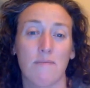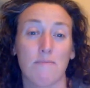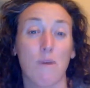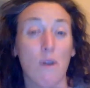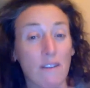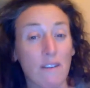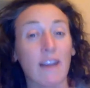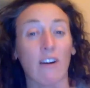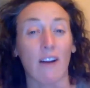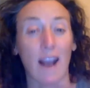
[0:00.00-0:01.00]
motivate
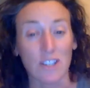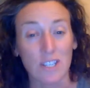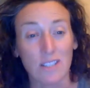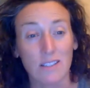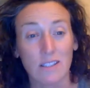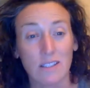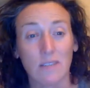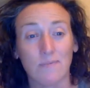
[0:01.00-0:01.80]
our actions,